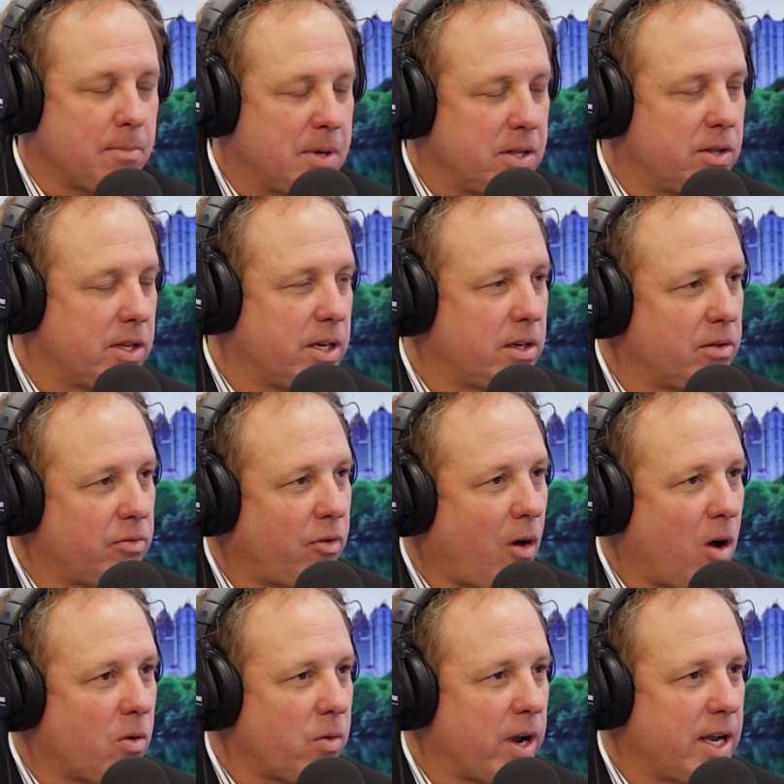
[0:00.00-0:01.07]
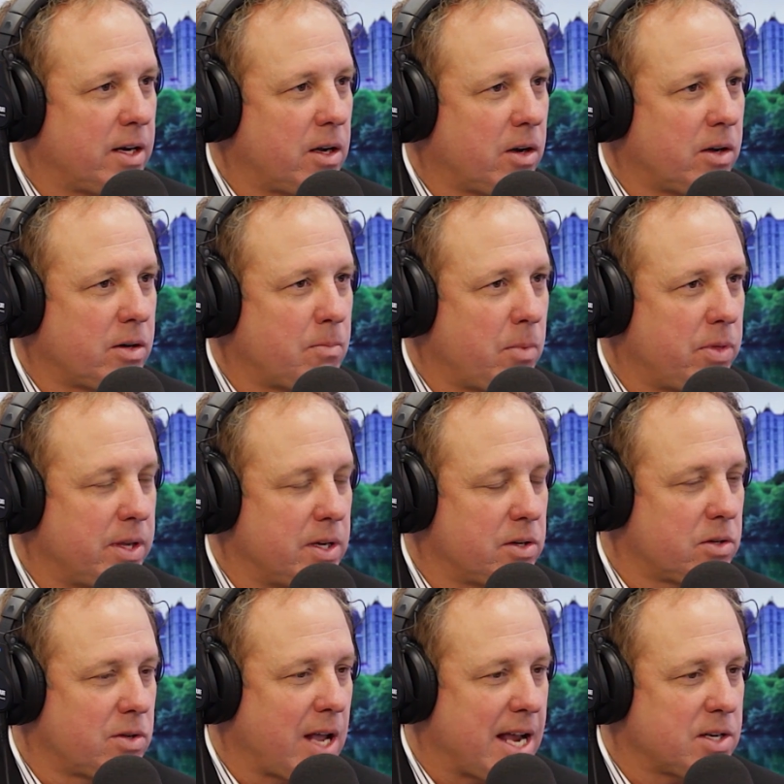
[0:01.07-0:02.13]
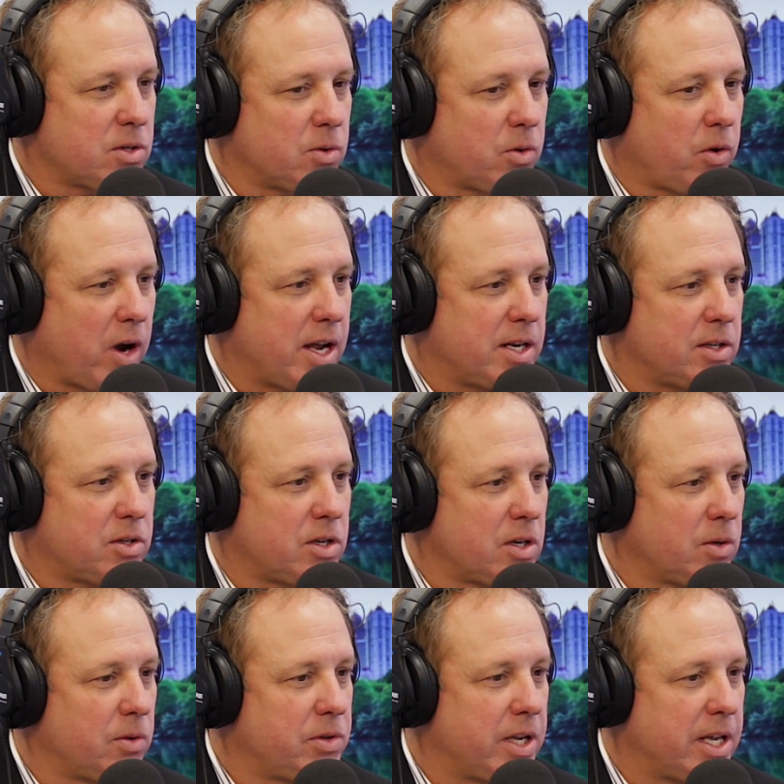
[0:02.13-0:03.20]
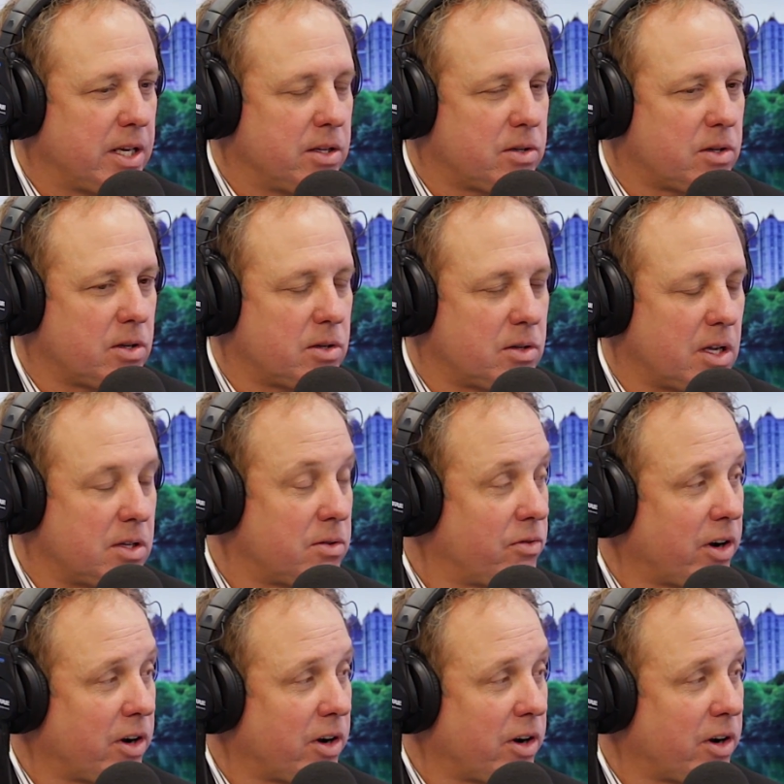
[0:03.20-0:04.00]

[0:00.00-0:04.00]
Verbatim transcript: I mean, the default rate on these national credit single tenants is, is